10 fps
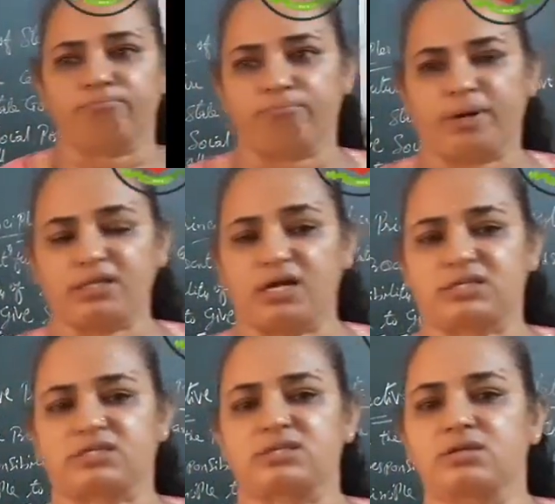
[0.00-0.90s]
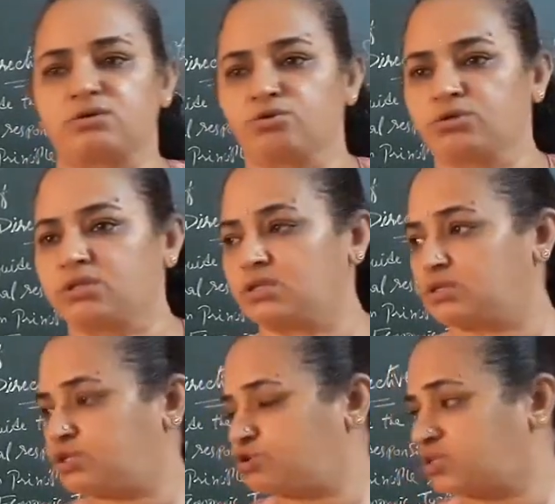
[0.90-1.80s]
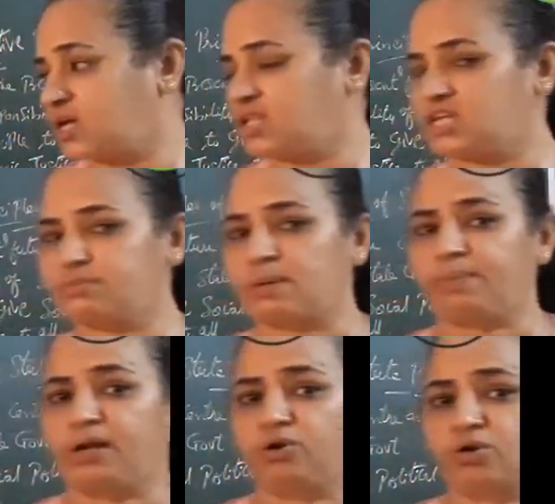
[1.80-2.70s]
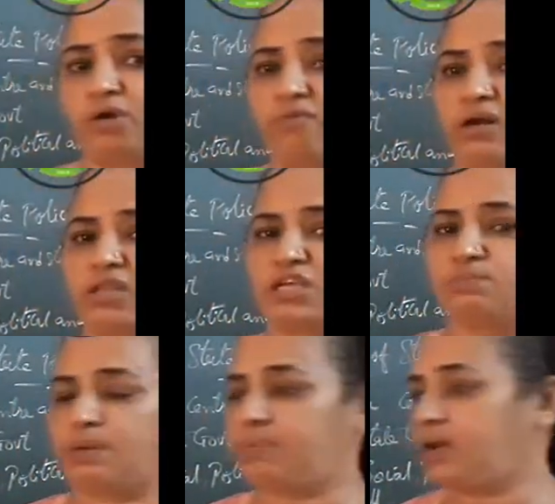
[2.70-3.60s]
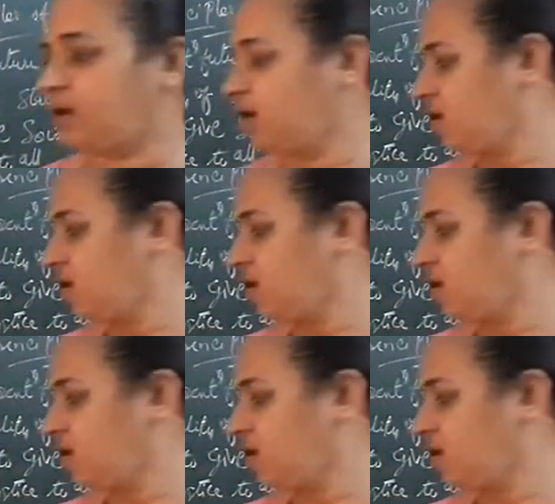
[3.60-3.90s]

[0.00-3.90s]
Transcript: brothers. To say these people, to convince these people,